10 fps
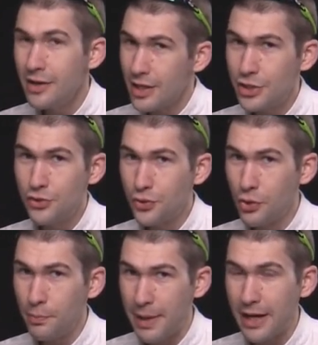That's
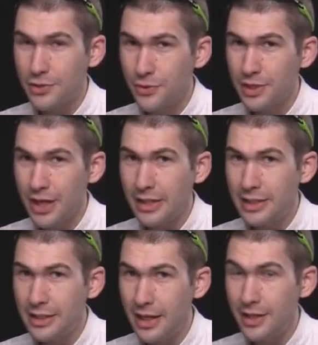true. Back during the
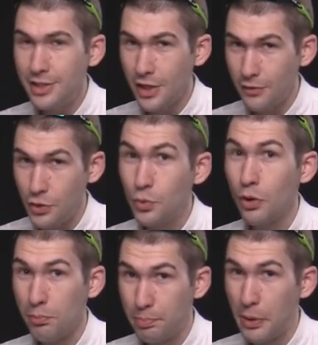1980s, you
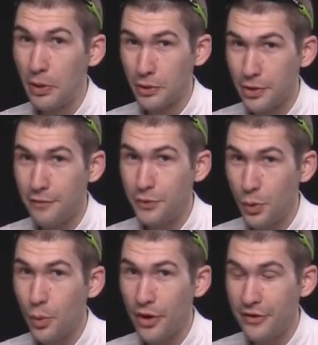were a baller if you
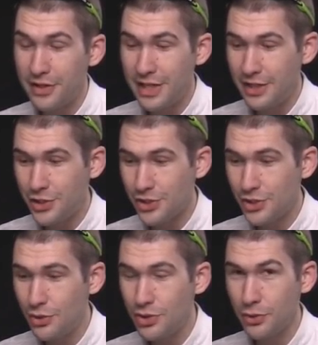were wearing a Datejust
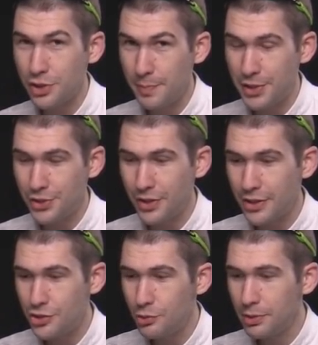two-tone, especially on
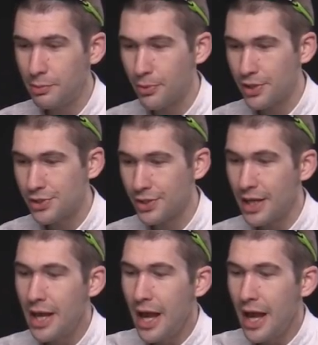a Jubilee bracelet.